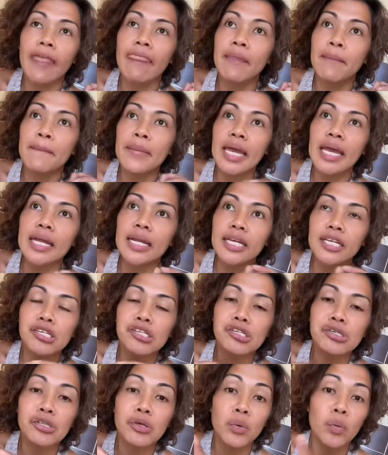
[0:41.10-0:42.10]
the main
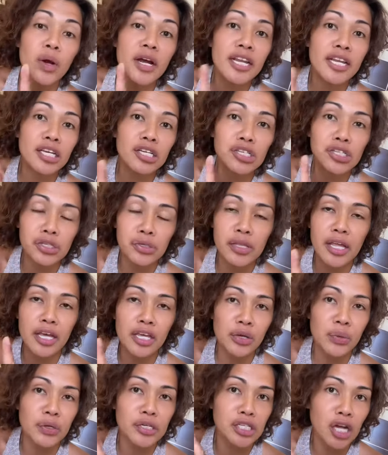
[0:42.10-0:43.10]
issue, the one issue that
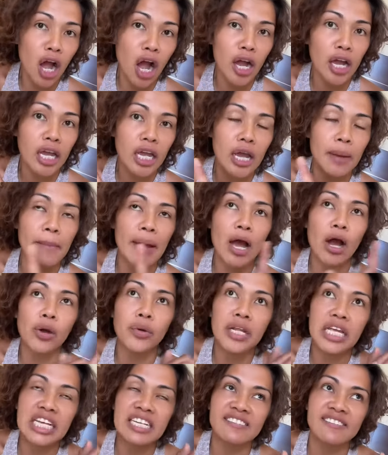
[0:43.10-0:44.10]
you were talking
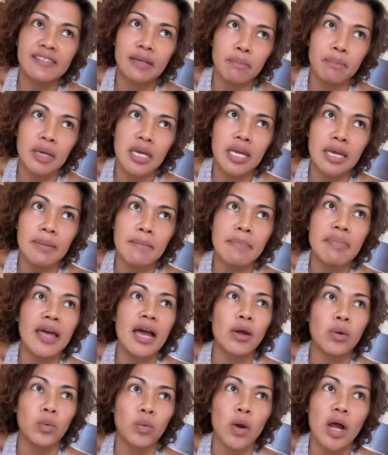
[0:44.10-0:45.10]
about, is the beam
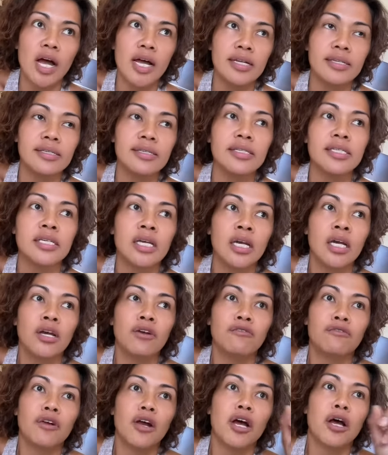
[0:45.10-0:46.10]
that runs
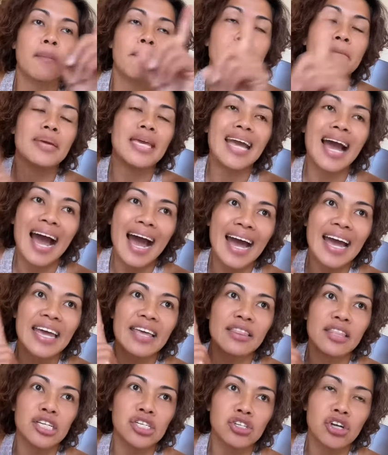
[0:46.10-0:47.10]
from
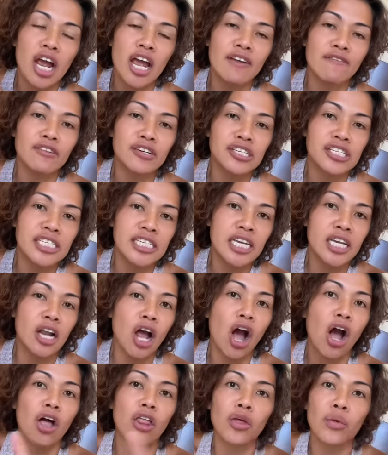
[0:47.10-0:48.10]
behind the driver's seat
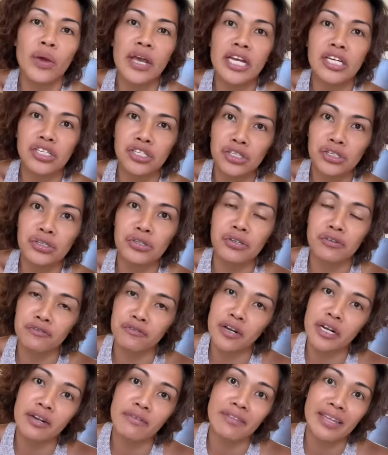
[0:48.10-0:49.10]
all the way to the
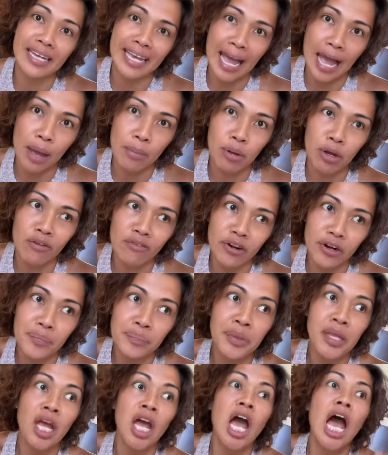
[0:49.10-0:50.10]
front of the cab over.
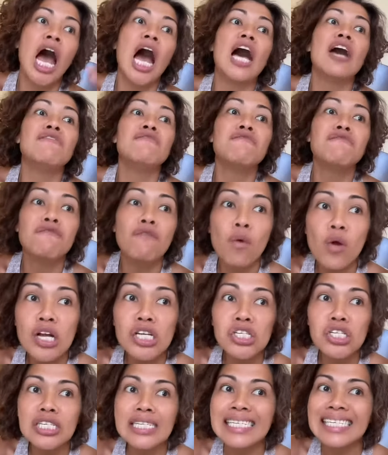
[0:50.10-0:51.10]

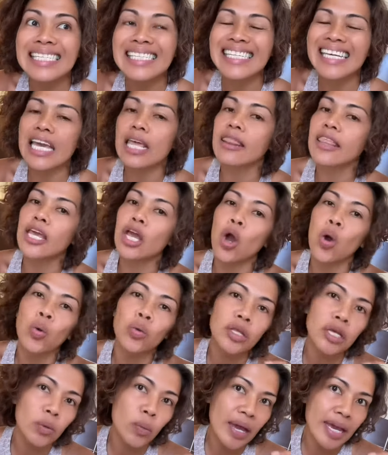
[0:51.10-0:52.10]
Unfortunately, the
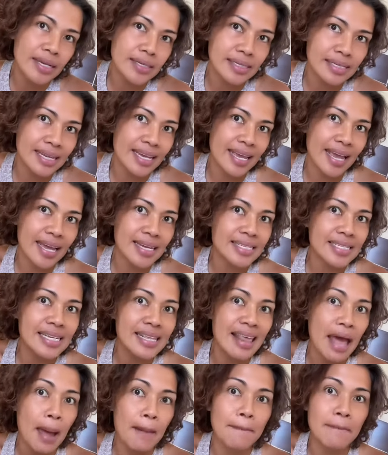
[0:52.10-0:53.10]
only way to get to
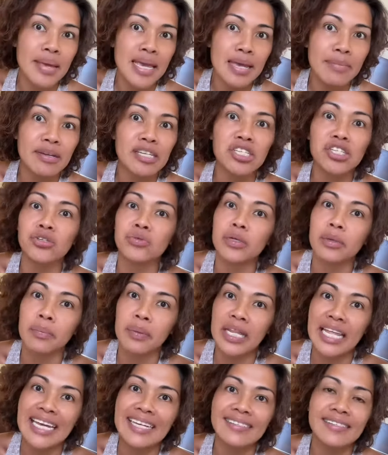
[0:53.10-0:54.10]
that beam and to
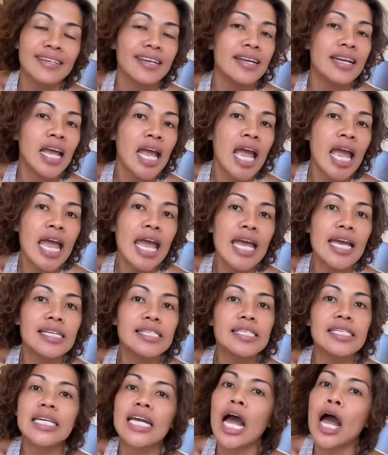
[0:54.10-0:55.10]
replace it
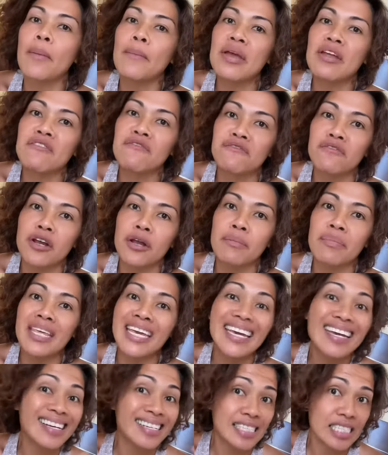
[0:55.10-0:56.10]
is to come in from
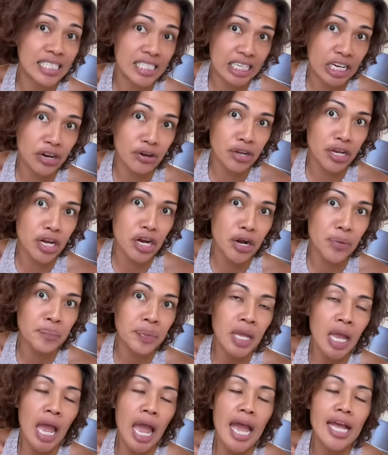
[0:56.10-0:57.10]
the exterior.
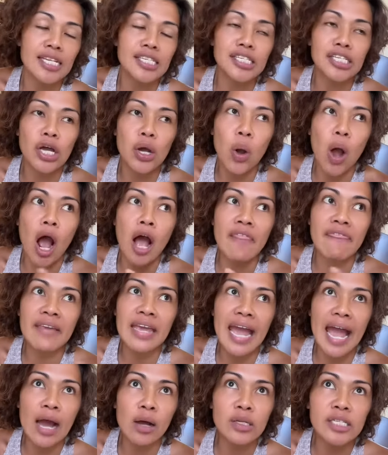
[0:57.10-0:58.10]
And so on
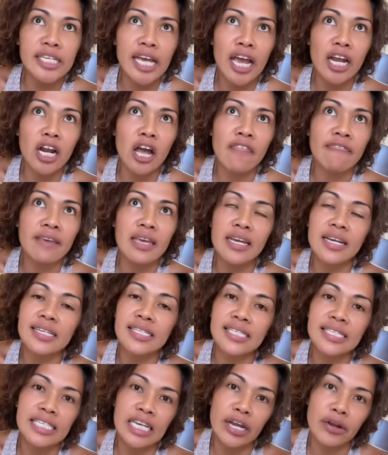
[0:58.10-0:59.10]
the outside, on the
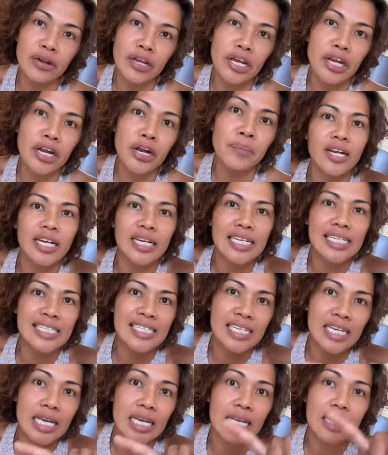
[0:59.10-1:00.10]
exterior, you're gonna
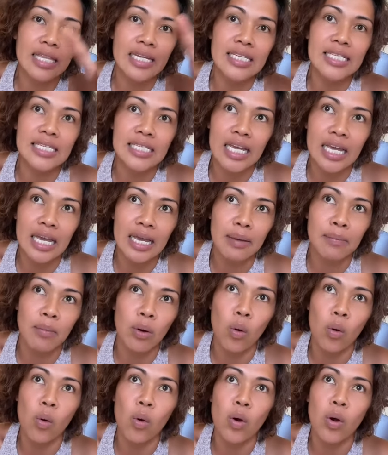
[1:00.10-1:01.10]
see the seam
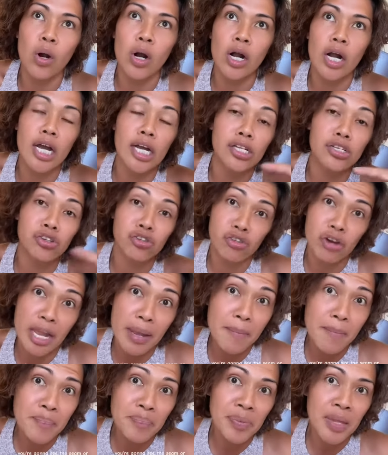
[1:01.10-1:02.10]
or a
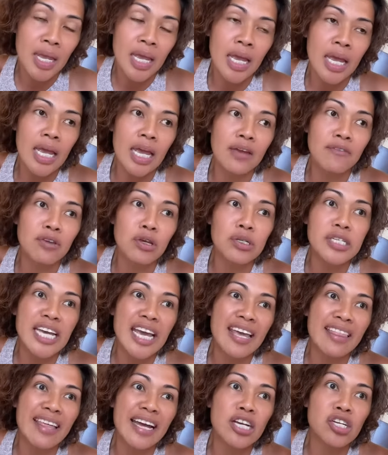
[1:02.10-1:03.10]
trim. If you
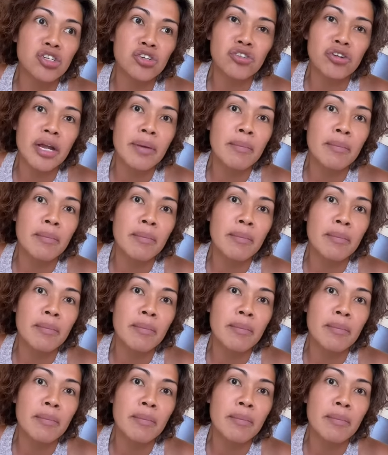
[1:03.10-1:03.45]
take that trim